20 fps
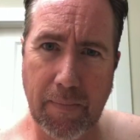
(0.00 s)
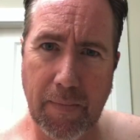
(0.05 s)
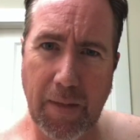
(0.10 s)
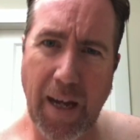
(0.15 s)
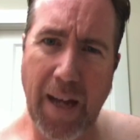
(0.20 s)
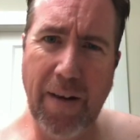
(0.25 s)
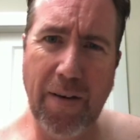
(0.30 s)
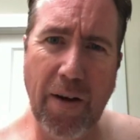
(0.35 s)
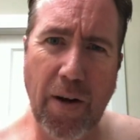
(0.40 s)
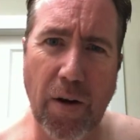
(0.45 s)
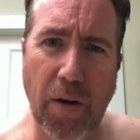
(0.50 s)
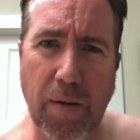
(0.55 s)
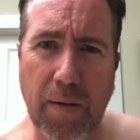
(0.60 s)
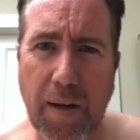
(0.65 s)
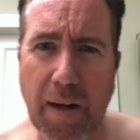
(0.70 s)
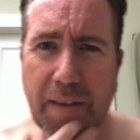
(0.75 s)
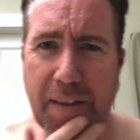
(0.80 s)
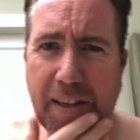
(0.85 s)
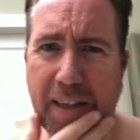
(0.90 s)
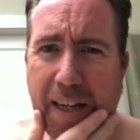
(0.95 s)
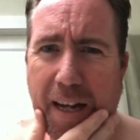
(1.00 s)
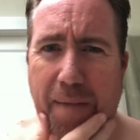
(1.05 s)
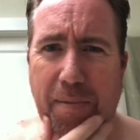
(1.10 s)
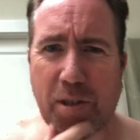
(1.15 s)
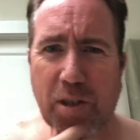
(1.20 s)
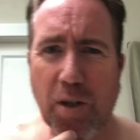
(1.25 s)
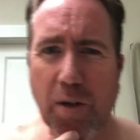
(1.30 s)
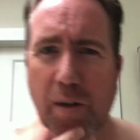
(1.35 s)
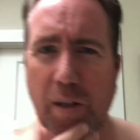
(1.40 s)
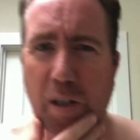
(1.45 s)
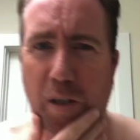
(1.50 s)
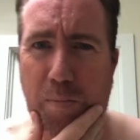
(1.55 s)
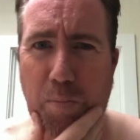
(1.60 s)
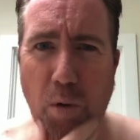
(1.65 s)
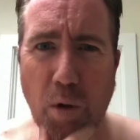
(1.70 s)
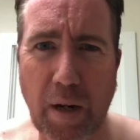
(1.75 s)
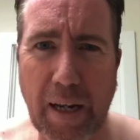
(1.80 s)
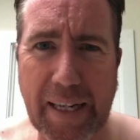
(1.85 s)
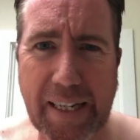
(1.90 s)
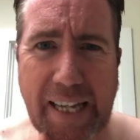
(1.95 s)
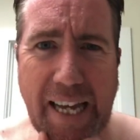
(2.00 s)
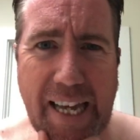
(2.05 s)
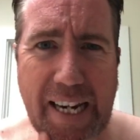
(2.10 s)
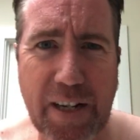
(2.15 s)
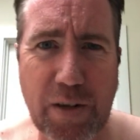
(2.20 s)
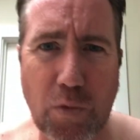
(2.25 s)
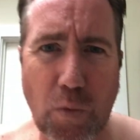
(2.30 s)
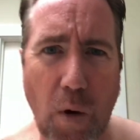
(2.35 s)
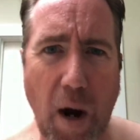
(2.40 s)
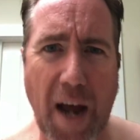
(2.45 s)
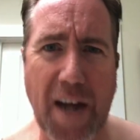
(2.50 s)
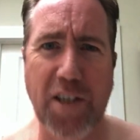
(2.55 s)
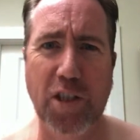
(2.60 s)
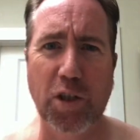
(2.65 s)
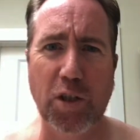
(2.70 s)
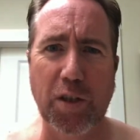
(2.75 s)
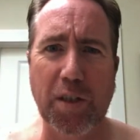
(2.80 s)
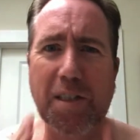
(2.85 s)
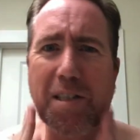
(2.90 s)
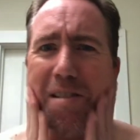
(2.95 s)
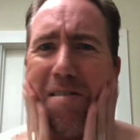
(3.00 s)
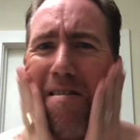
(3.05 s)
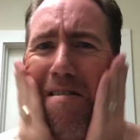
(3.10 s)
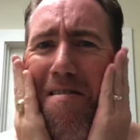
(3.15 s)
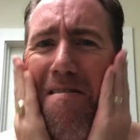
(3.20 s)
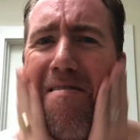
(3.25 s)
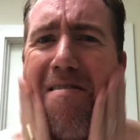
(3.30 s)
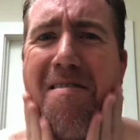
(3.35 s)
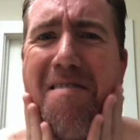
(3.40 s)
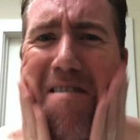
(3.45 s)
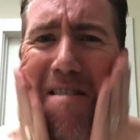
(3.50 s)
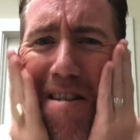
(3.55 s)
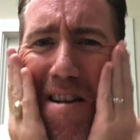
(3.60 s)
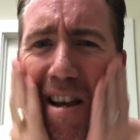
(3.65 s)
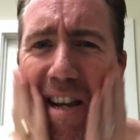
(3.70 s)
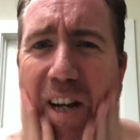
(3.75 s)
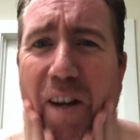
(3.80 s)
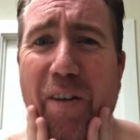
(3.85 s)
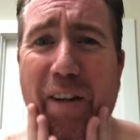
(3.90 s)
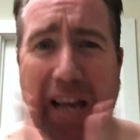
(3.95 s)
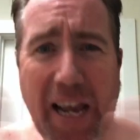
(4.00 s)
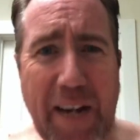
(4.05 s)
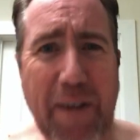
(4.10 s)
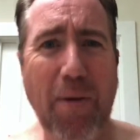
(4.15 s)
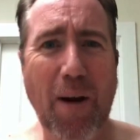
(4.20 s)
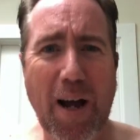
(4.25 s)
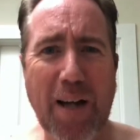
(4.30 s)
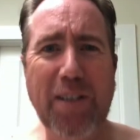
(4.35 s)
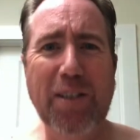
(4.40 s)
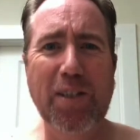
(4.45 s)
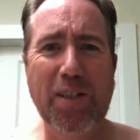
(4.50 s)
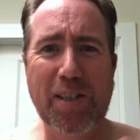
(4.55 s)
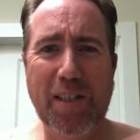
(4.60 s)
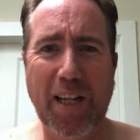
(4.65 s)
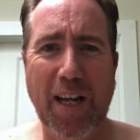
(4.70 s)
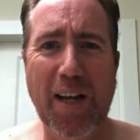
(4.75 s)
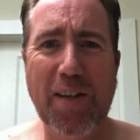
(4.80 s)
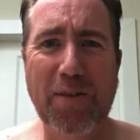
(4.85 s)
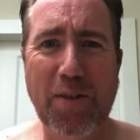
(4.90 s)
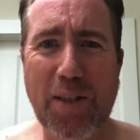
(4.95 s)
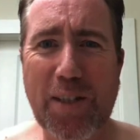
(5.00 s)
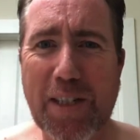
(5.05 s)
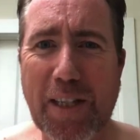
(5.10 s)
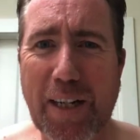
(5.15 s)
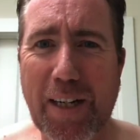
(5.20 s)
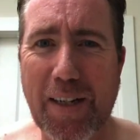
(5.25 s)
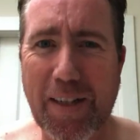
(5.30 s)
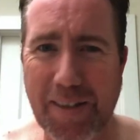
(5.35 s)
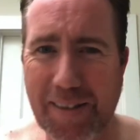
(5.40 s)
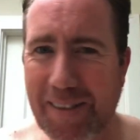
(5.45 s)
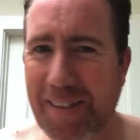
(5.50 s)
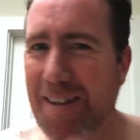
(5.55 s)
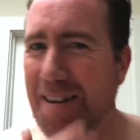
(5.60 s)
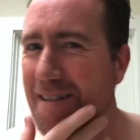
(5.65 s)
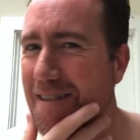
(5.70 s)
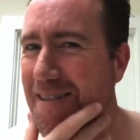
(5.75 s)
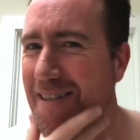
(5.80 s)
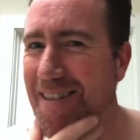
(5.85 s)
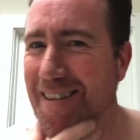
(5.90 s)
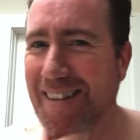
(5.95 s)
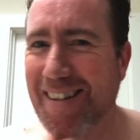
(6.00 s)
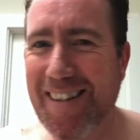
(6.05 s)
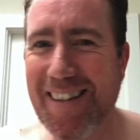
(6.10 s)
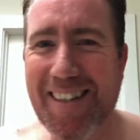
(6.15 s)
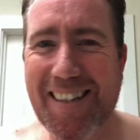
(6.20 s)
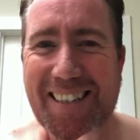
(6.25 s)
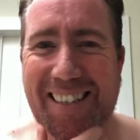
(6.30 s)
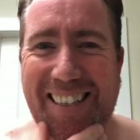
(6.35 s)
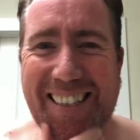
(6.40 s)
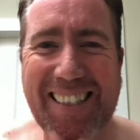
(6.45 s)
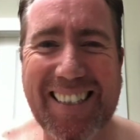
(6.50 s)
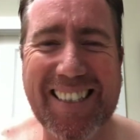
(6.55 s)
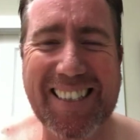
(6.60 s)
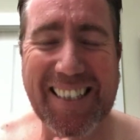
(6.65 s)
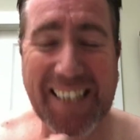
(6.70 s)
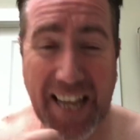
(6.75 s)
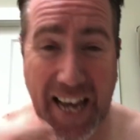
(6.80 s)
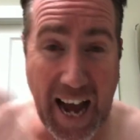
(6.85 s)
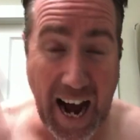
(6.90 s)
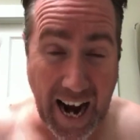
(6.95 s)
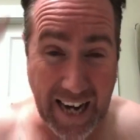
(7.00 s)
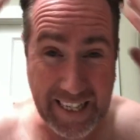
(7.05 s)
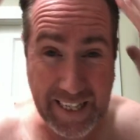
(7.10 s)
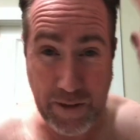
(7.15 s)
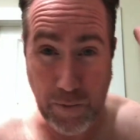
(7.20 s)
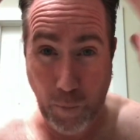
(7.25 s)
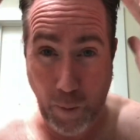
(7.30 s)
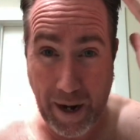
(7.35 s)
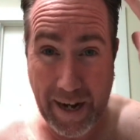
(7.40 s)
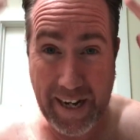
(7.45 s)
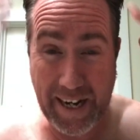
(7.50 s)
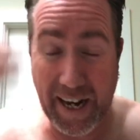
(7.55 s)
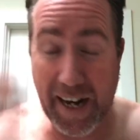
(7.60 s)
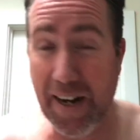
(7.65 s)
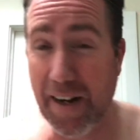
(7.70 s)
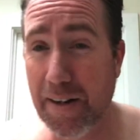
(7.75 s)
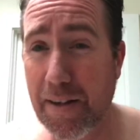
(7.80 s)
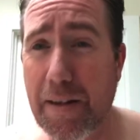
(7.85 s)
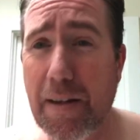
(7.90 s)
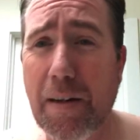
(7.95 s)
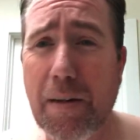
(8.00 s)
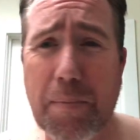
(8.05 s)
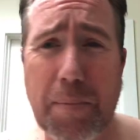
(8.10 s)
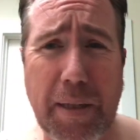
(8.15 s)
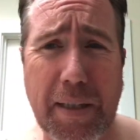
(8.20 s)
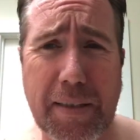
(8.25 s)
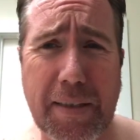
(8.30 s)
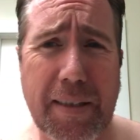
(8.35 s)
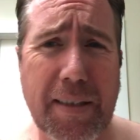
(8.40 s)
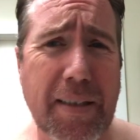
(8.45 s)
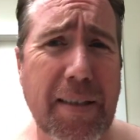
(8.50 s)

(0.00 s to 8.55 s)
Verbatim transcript: I don't know. I think I'm starting to look more like Kenny Rogers. You know Kenny Rogers, the country singer? I need white hair though, but